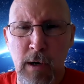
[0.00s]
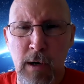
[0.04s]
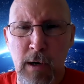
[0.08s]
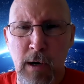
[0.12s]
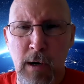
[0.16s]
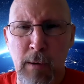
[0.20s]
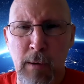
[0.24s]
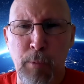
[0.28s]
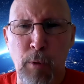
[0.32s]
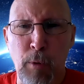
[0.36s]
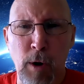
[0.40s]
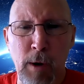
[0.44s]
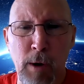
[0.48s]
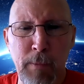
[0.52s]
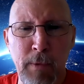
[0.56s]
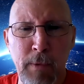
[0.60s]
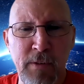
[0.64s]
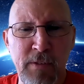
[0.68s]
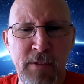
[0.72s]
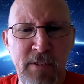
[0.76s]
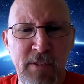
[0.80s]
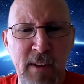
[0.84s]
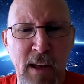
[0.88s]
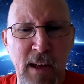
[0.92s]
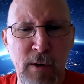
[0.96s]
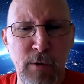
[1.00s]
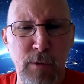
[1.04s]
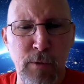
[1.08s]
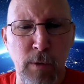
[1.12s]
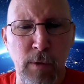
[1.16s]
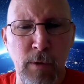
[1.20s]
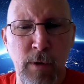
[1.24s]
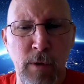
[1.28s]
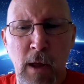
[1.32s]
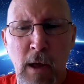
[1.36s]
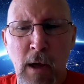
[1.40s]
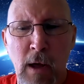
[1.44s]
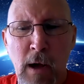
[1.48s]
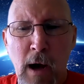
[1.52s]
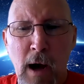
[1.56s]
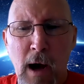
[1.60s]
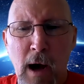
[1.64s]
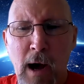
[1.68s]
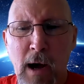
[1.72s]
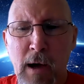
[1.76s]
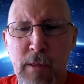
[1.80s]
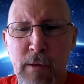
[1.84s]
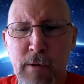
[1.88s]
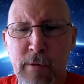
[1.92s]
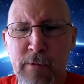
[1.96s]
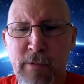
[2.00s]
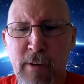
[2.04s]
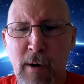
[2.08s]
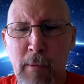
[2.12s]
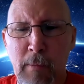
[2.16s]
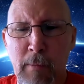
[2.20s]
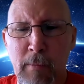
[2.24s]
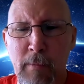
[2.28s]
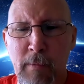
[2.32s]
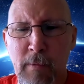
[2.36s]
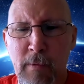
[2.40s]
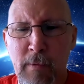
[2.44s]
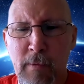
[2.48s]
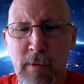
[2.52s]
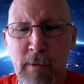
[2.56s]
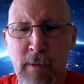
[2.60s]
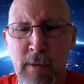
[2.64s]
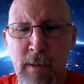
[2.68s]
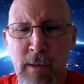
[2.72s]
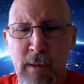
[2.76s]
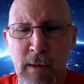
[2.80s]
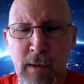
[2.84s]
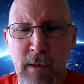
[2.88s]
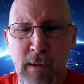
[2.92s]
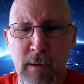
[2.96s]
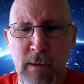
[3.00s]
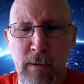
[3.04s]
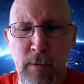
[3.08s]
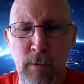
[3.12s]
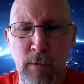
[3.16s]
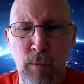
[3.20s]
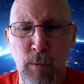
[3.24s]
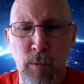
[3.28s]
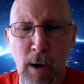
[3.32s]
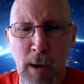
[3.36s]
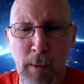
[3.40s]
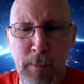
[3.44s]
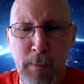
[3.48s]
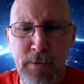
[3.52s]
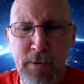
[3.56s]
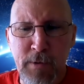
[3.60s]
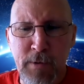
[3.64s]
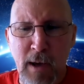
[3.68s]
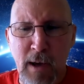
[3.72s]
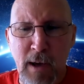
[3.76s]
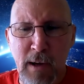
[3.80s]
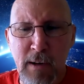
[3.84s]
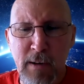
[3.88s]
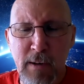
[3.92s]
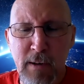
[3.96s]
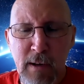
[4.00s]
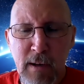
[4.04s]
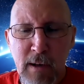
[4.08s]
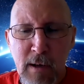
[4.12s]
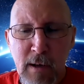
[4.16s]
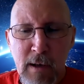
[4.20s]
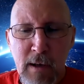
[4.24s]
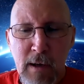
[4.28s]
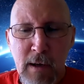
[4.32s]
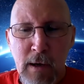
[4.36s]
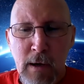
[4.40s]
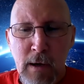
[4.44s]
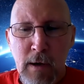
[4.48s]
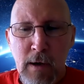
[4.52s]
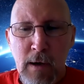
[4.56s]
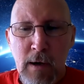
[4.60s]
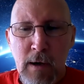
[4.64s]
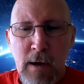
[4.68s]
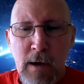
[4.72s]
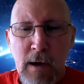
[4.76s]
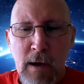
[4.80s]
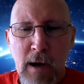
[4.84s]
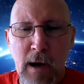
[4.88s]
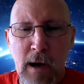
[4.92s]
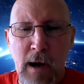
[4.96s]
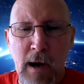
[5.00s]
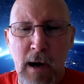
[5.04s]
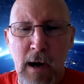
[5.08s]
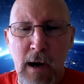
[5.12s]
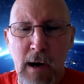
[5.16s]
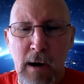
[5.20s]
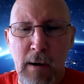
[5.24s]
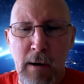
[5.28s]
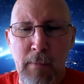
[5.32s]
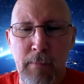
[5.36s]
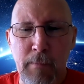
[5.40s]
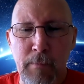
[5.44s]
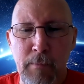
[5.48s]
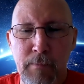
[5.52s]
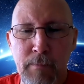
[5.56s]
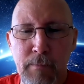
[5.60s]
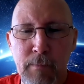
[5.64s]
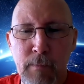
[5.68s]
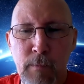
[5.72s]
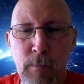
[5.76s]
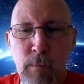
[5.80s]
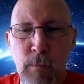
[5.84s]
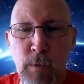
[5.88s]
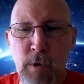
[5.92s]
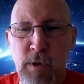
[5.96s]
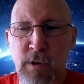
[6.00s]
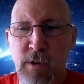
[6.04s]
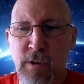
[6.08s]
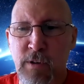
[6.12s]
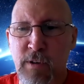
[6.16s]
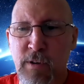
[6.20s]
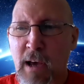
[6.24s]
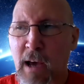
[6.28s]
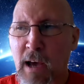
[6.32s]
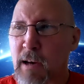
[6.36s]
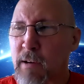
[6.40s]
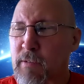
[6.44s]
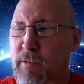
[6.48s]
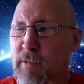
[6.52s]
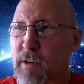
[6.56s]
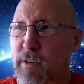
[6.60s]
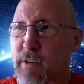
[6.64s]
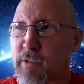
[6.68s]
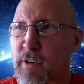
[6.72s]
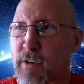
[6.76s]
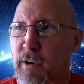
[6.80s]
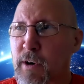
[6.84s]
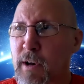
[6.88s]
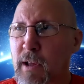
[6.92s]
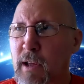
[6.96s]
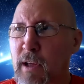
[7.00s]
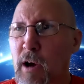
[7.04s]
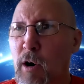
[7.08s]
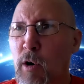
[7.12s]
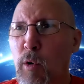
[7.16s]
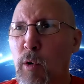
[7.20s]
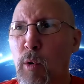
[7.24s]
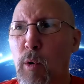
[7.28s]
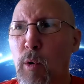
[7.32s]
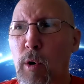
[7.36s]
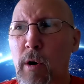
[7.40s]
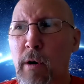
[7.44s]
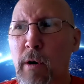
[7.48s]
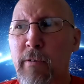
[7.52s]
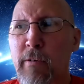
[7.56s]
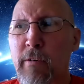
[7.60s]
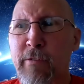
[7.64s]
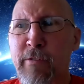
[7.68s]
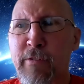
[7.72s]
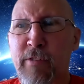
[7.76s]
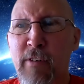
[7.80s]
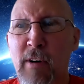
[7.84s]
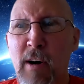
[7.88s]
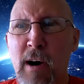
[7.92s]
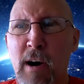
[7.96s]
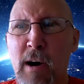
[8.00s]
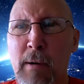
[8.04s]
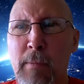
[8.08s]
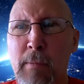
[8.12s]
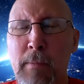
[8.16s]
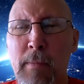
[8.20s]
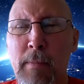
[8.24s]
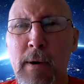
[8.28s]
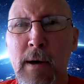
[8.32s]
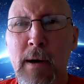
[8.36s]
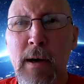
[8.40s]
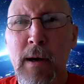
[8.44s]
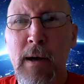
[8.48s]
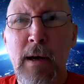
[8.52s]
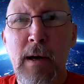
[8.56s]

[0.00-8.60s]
uh, appointments scheduled either from the website, um, which is kind of concerning, or from